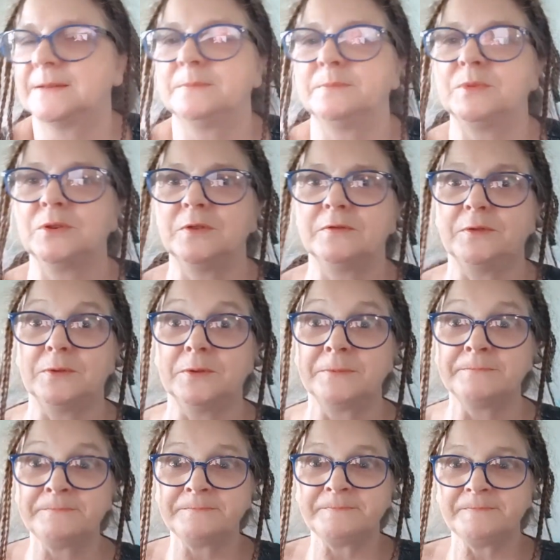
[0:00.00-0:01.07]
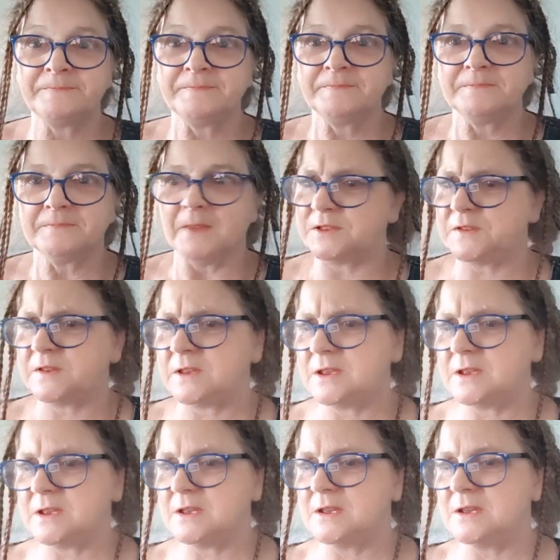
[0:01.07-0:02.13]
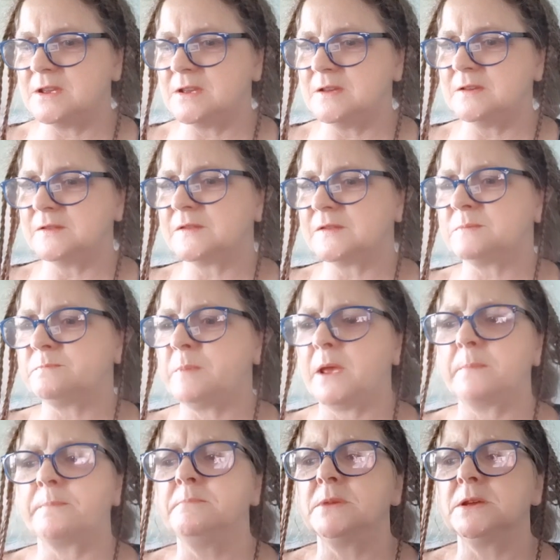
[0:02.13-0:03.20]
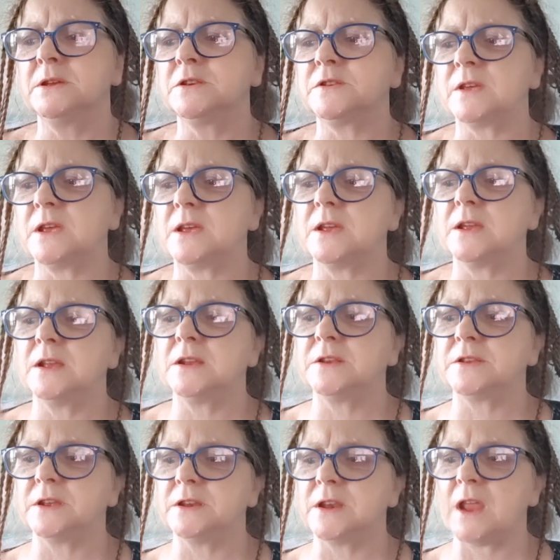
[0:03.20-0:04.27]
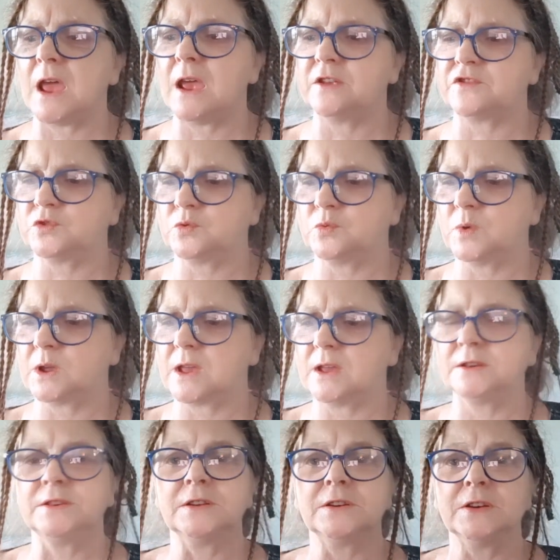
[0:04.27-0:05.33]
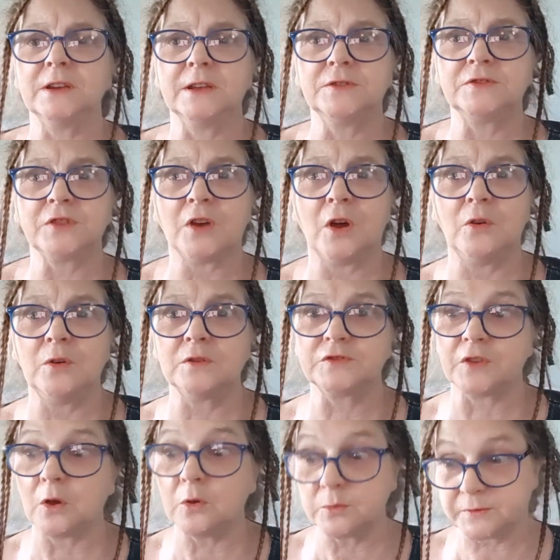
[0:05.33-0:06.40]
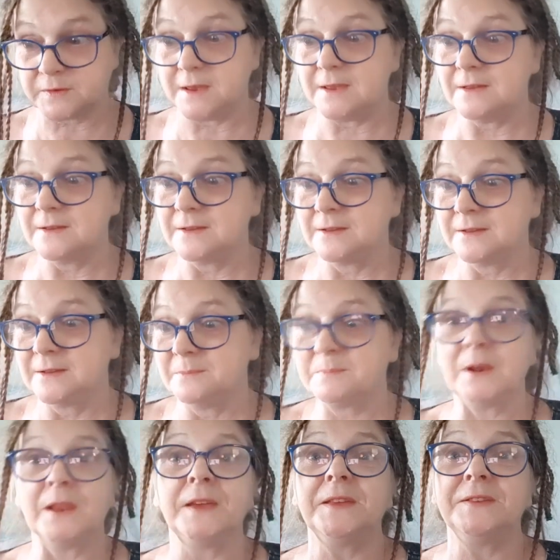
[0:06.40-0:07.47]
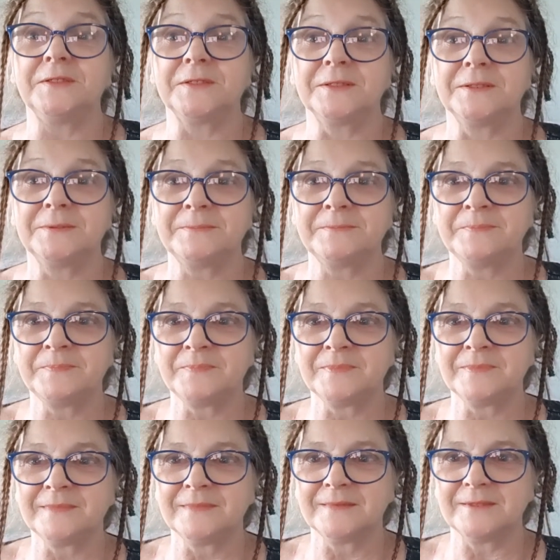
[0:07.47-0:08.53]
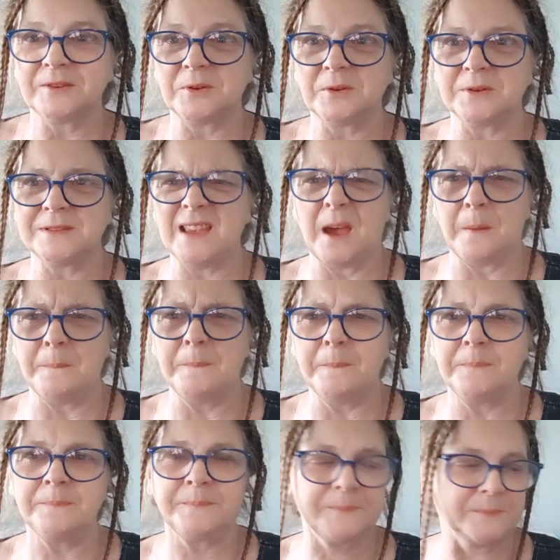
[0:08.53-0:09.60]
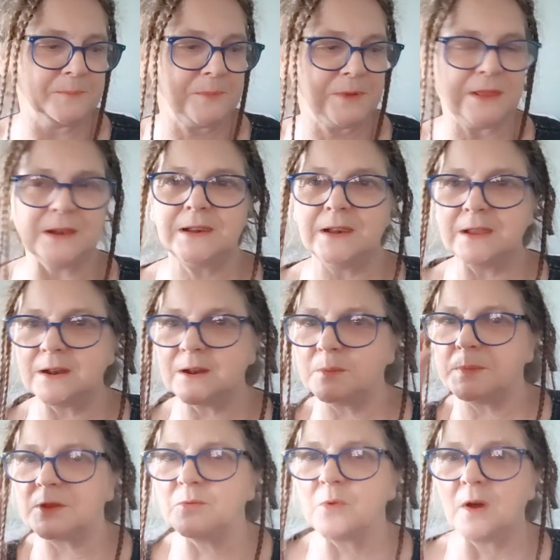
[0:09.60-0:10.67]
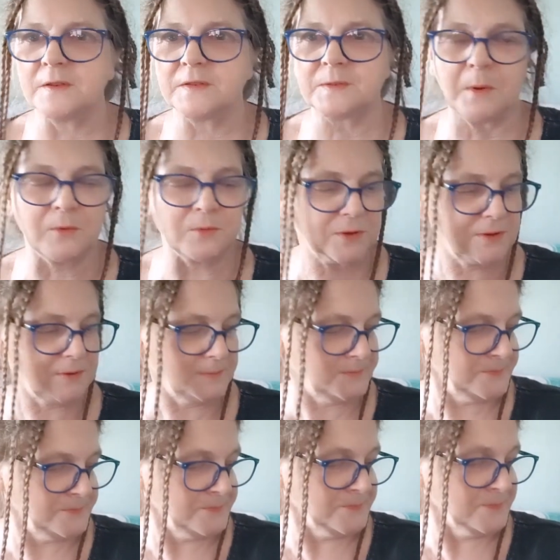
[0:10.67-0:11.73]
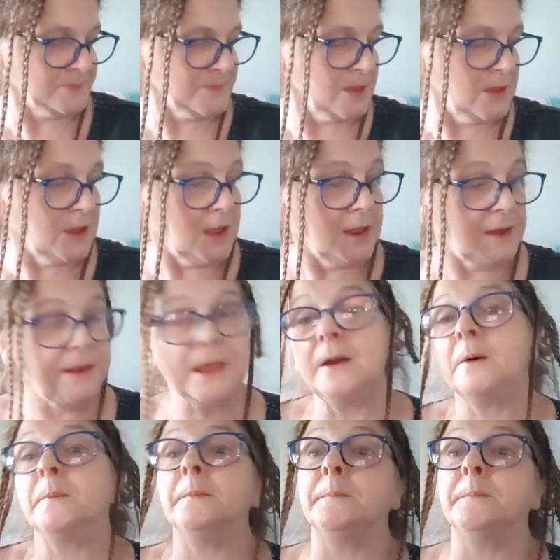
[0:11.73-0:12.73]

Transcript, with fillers: Beautiful. My tea is peppermint and an ashwagandha and tulsi blend. So yum. With a little bit of rice malt. Now,